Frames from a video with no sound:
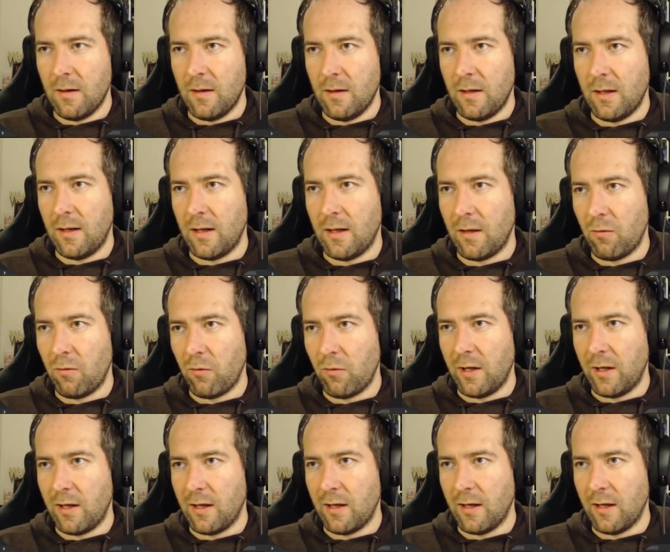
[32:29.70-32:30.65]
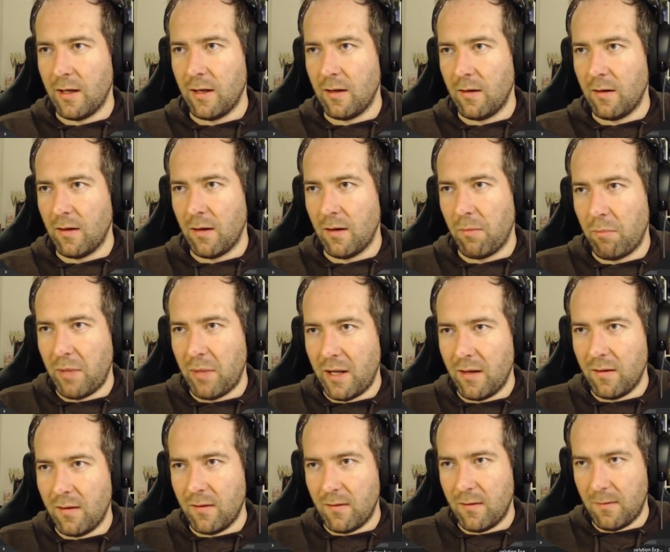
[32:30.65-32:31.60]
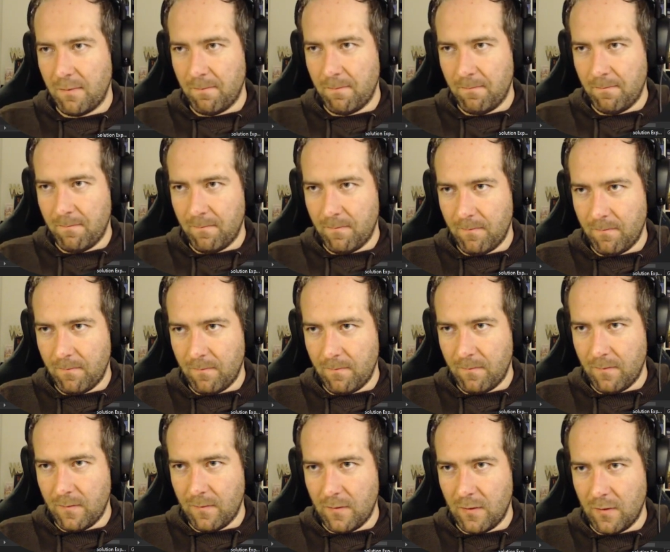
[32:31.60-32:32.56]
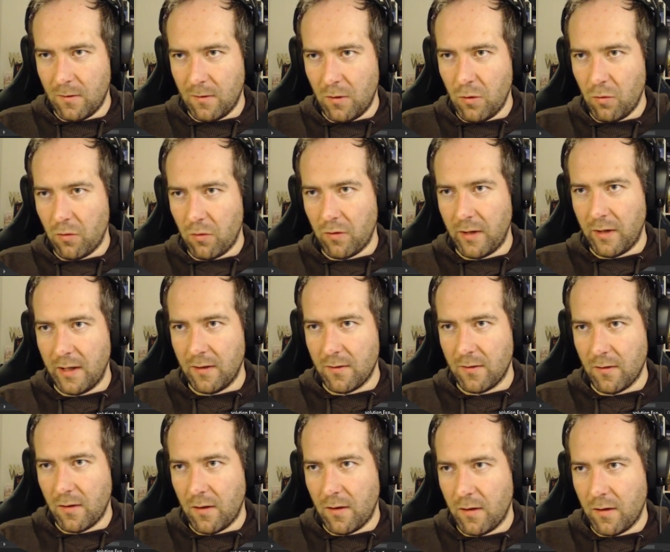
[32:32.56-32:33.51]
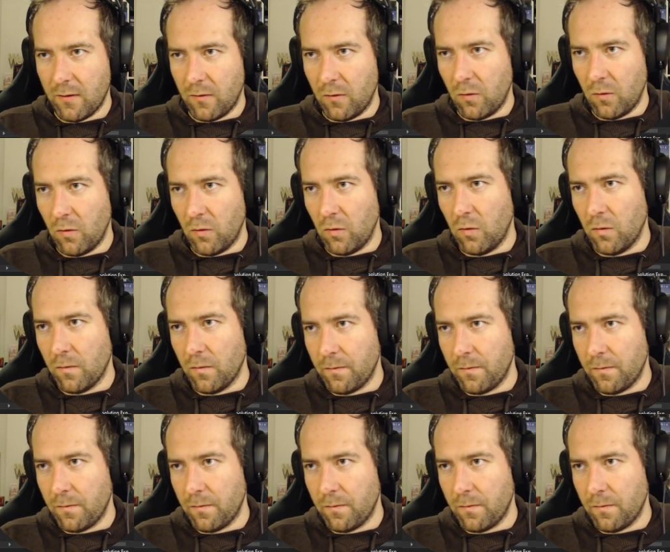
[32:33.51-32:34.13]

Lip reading: and then we can append the new crates onto